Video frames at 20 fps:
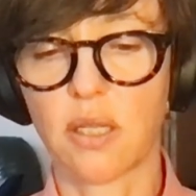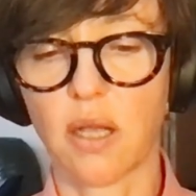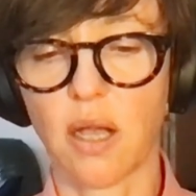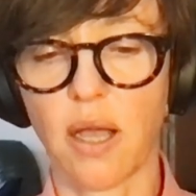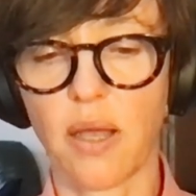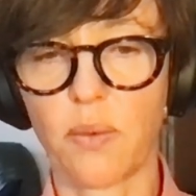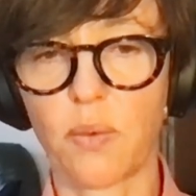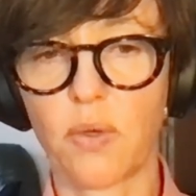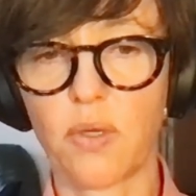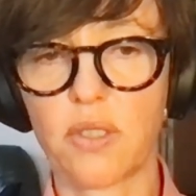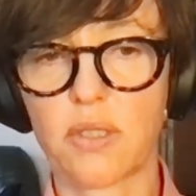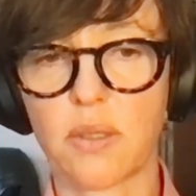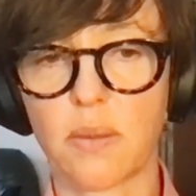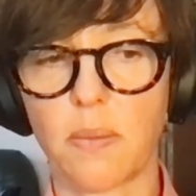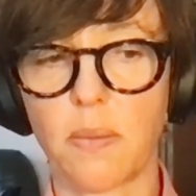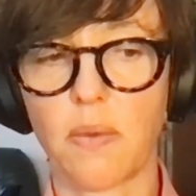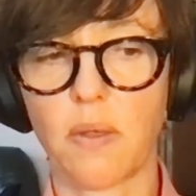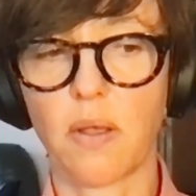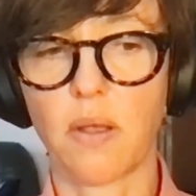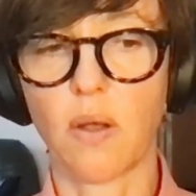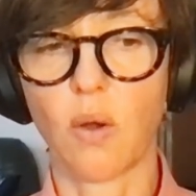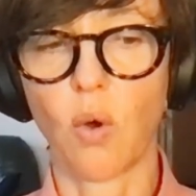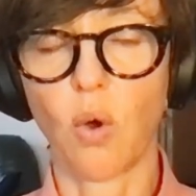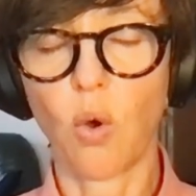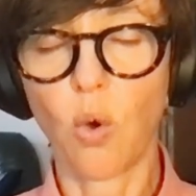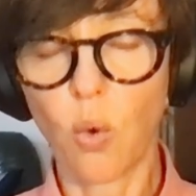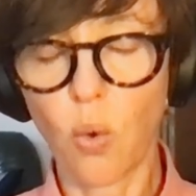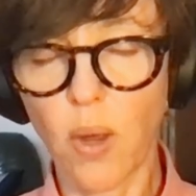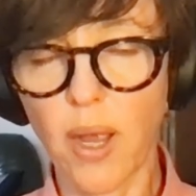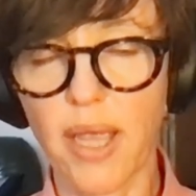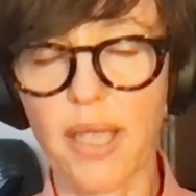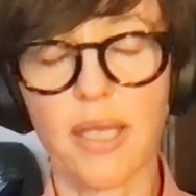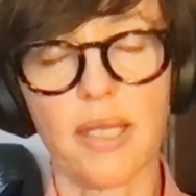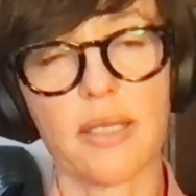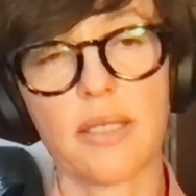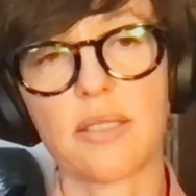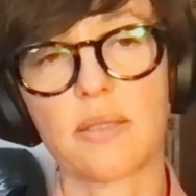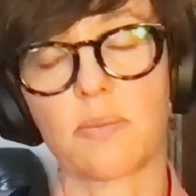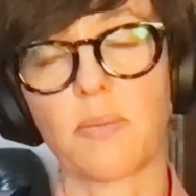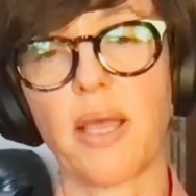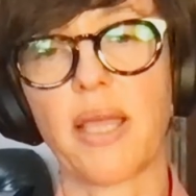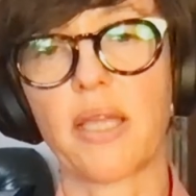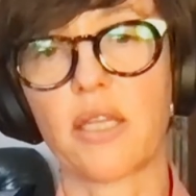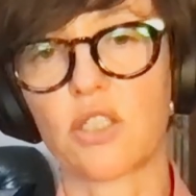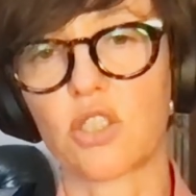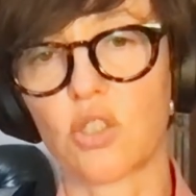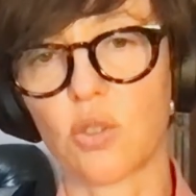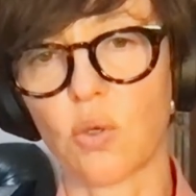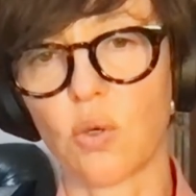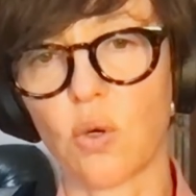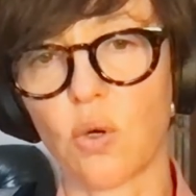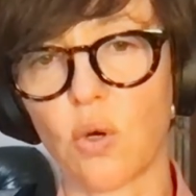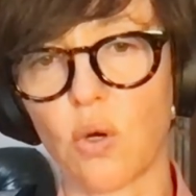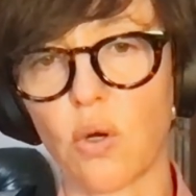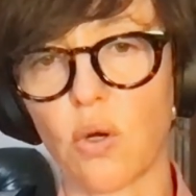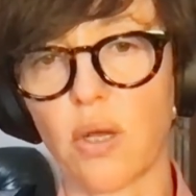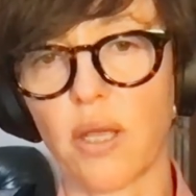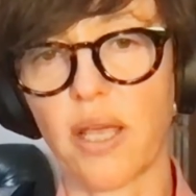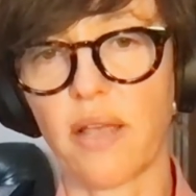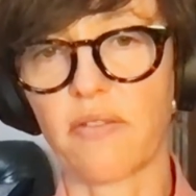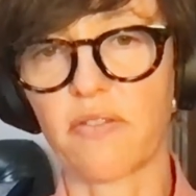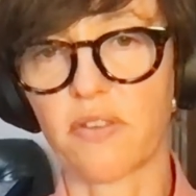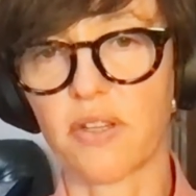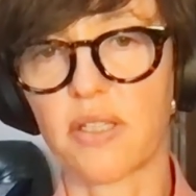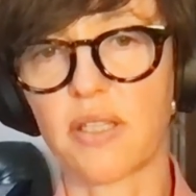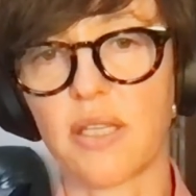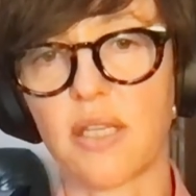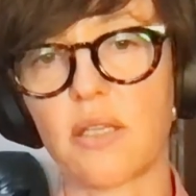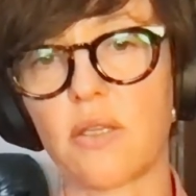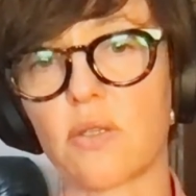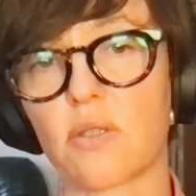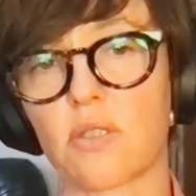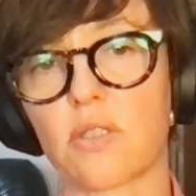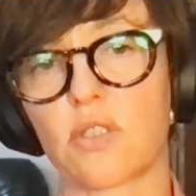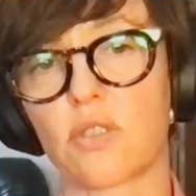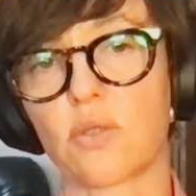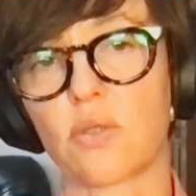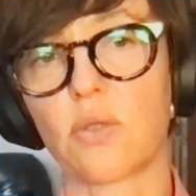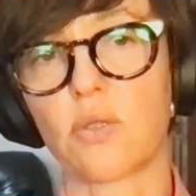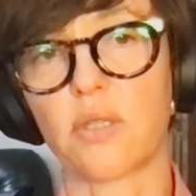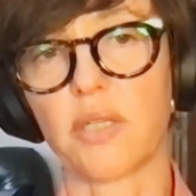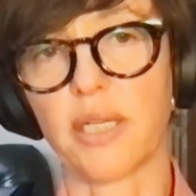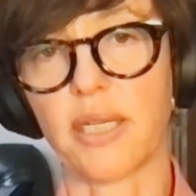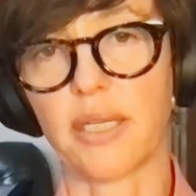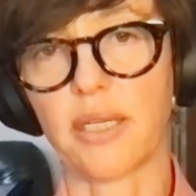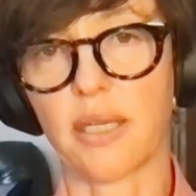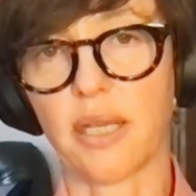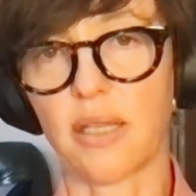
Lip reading: I would always make sure everything you're storing,